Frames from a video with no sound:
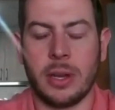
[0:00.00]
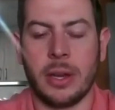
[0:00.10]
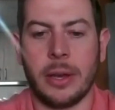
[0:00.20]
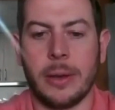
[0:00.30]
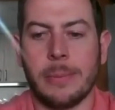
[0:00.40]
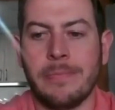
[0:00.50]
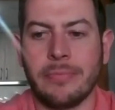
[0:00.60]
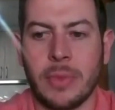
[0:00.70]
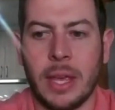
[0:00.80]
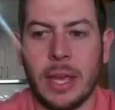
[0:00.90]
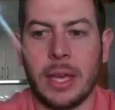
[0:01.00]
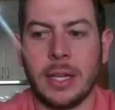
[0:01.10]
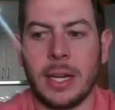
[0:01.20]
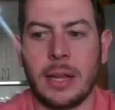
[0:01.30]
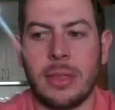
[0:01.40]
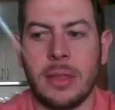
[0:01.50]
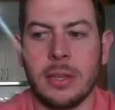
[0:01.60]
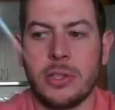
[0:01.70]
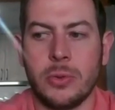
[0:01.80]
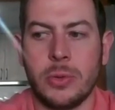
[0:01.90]
Um, and, and I think
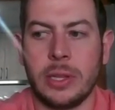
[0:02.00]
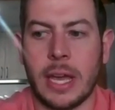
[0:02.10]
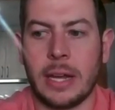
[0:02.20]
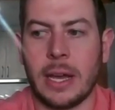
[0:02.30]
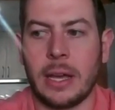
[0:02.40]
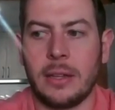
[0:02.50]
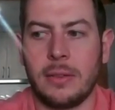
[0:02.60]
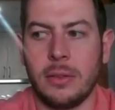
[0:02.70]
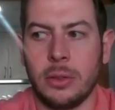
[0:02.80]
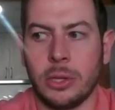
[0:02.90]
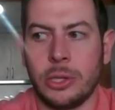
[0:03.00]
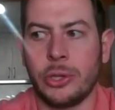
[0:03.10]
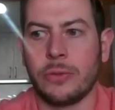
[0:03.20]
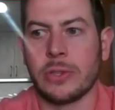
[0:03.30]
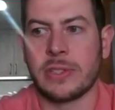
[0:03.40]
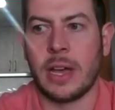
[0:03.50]
in doing that, I learned over